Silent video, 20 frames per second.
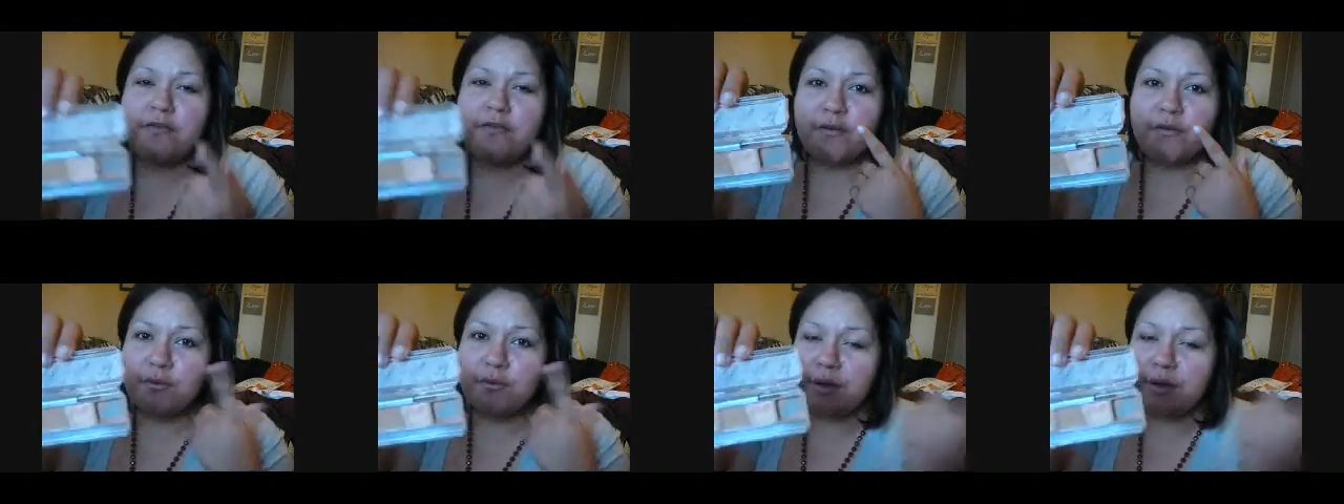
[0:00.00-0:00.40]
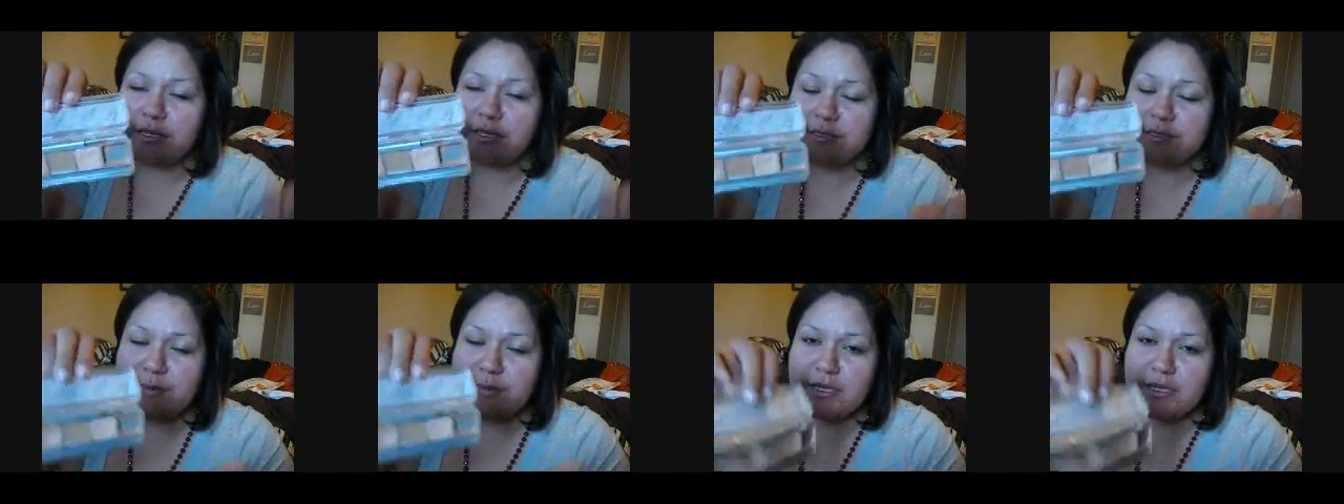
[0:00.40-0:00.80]
for
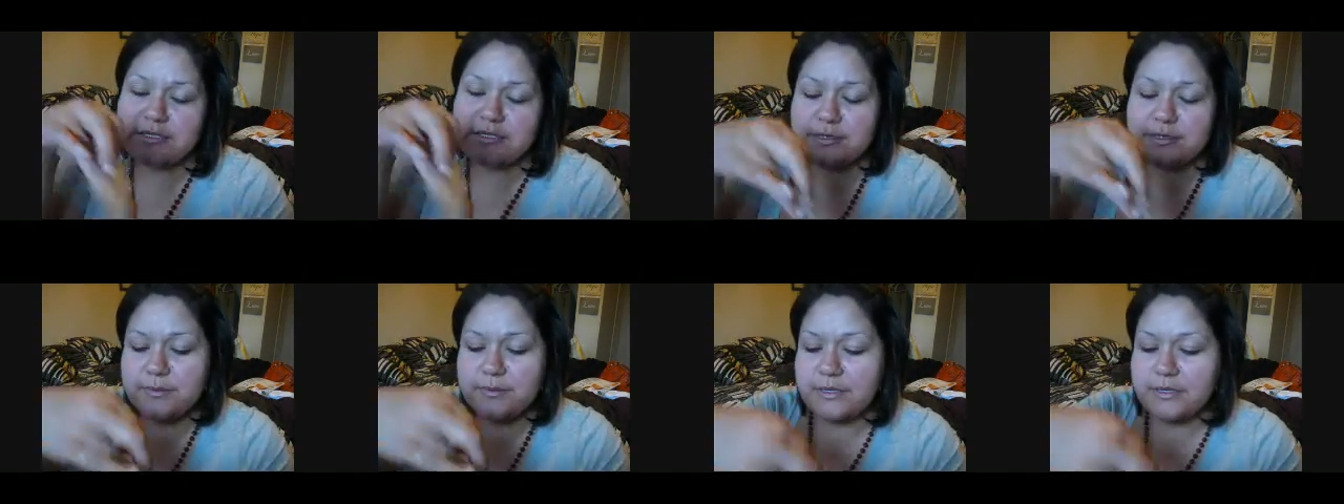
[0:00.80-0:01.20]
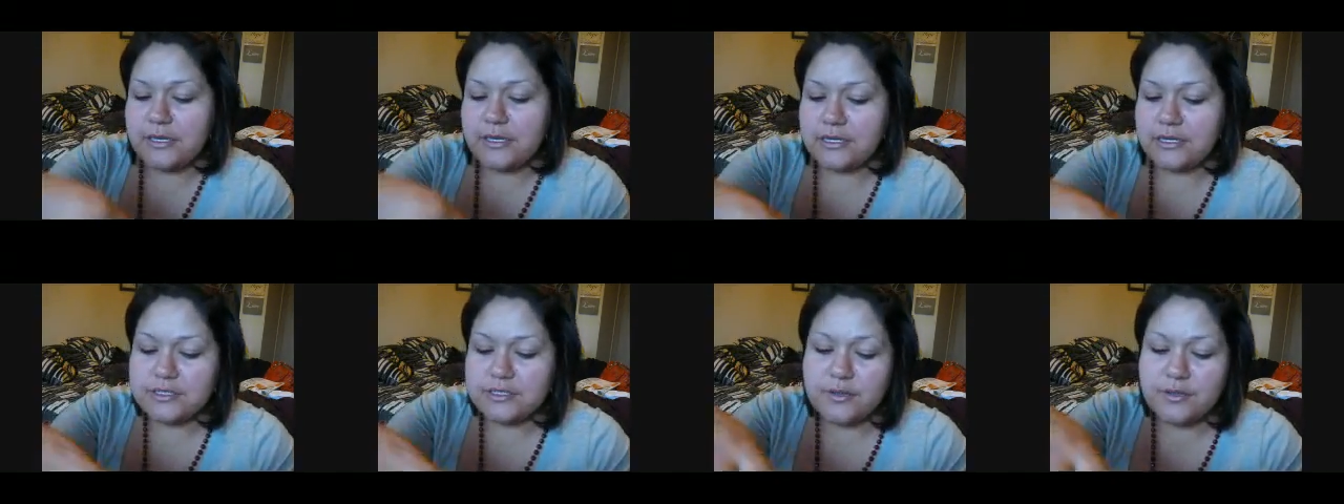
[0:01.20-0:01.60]
red spots and
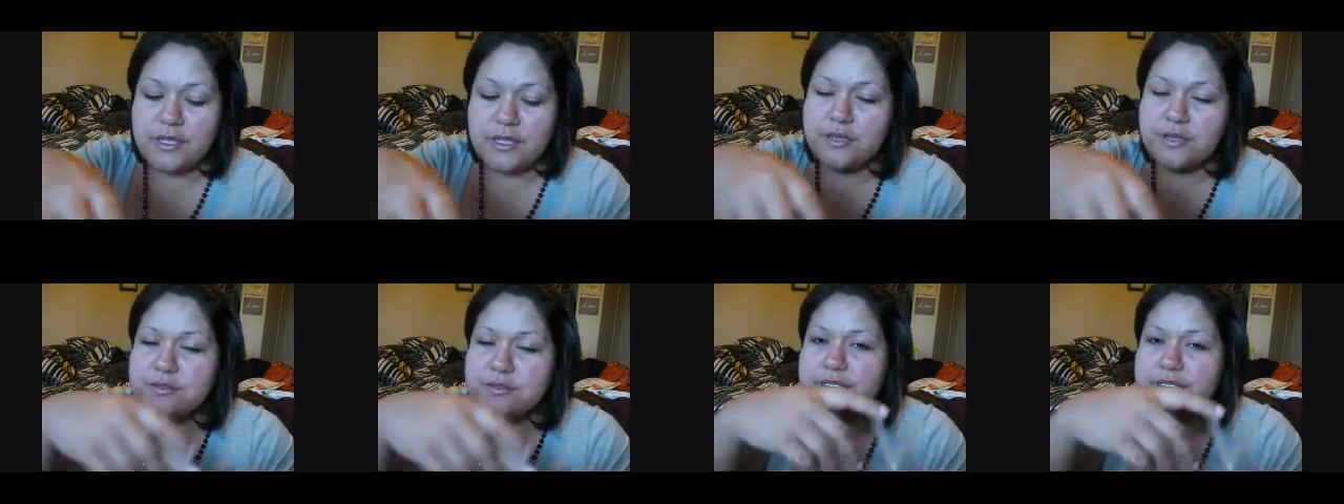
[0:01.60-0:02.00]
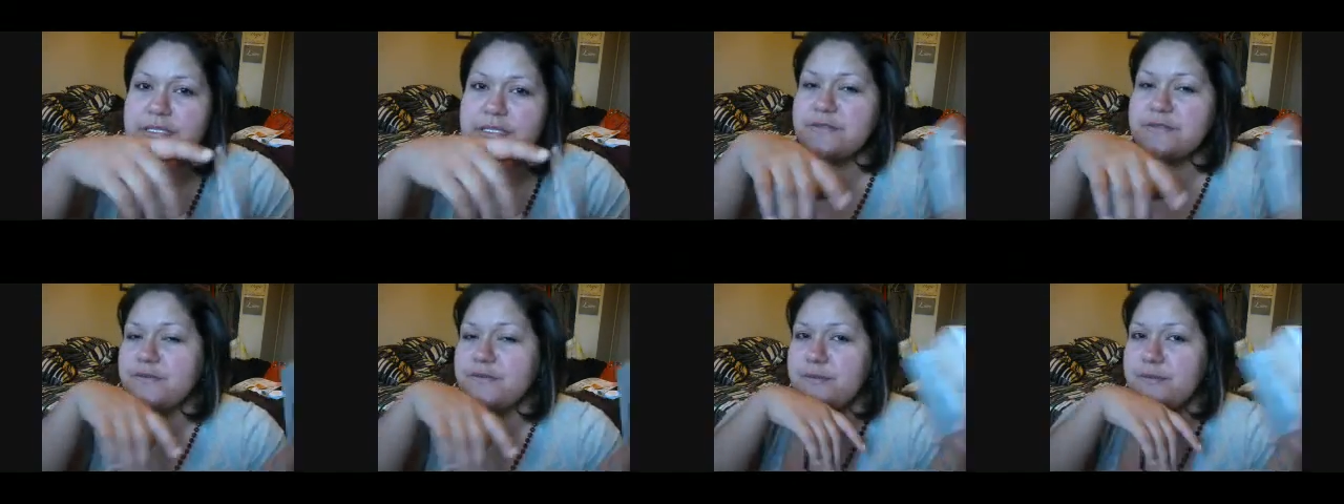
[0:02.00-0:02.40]
whatnot. So I use
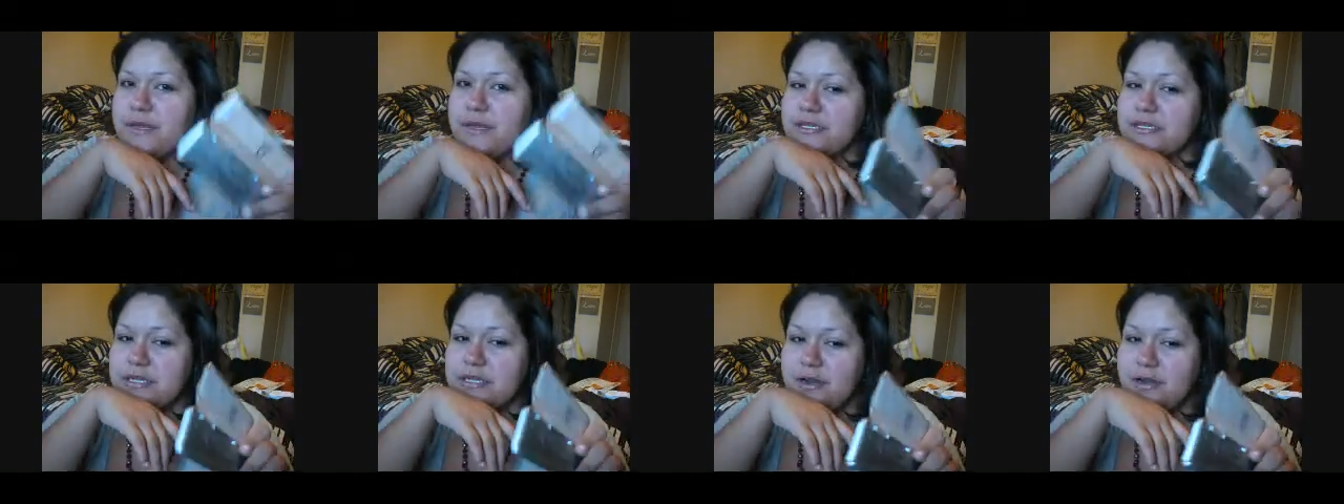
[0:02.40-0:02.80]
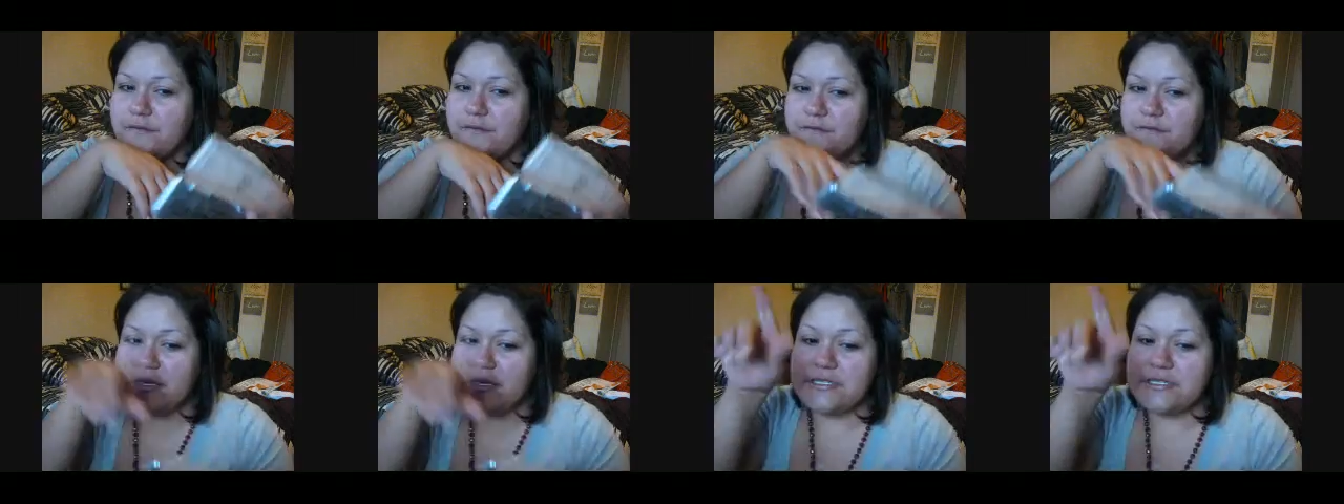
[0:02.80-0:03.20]
this for my entire
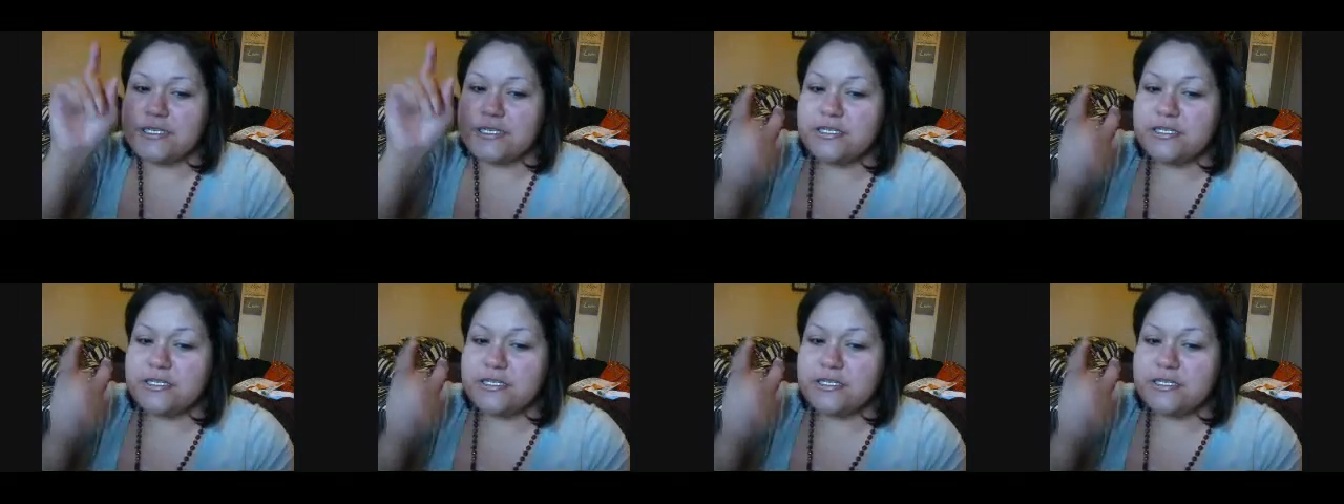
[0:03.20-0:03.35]
face.